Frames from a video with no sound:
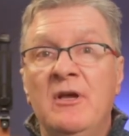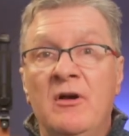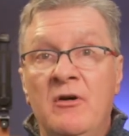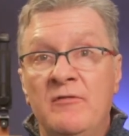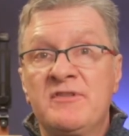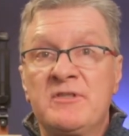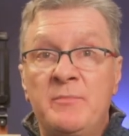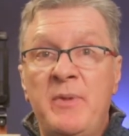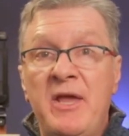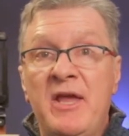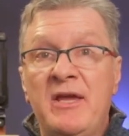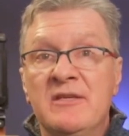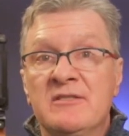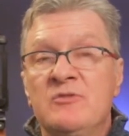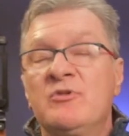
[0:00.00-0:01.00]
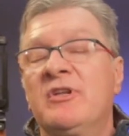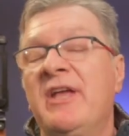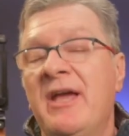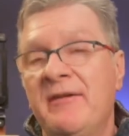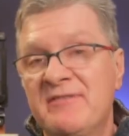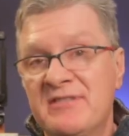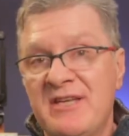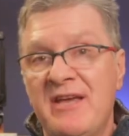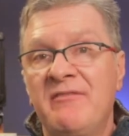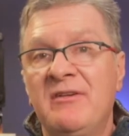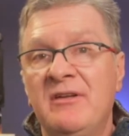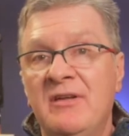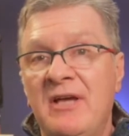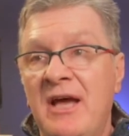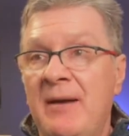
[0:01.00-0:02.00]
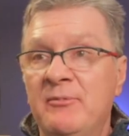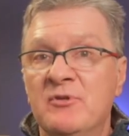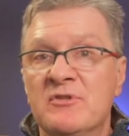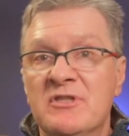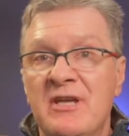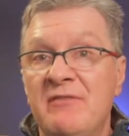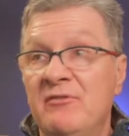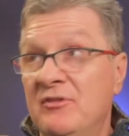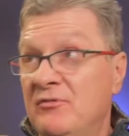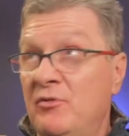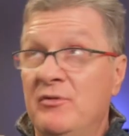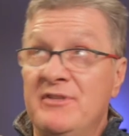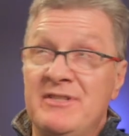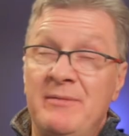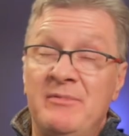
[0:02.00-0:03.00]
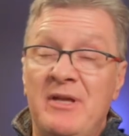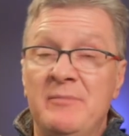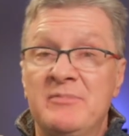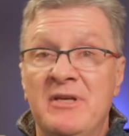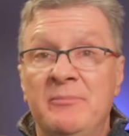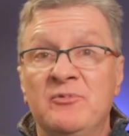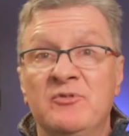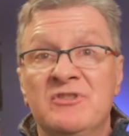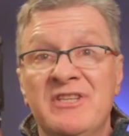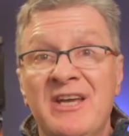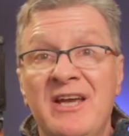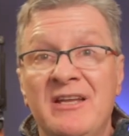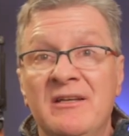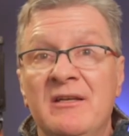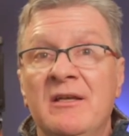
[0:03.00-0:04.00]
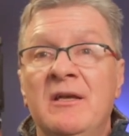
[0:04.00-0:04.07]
of space you can have 7 up to 7 or sometimes up to 10